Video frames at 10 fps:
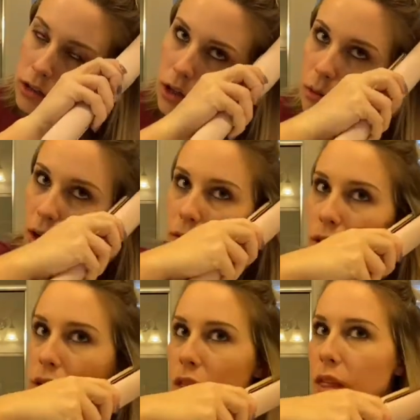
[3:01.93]
So
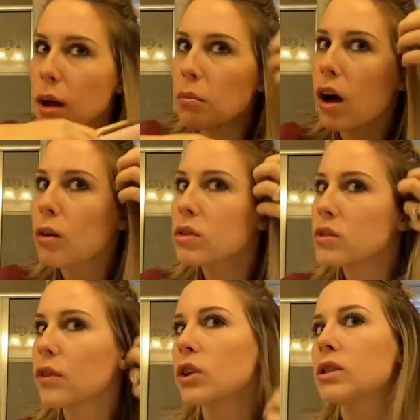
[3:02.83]
whenever that blog was
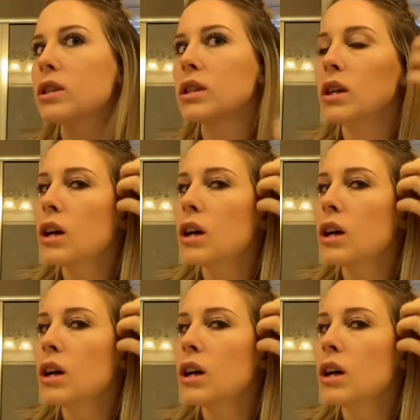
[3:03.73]
first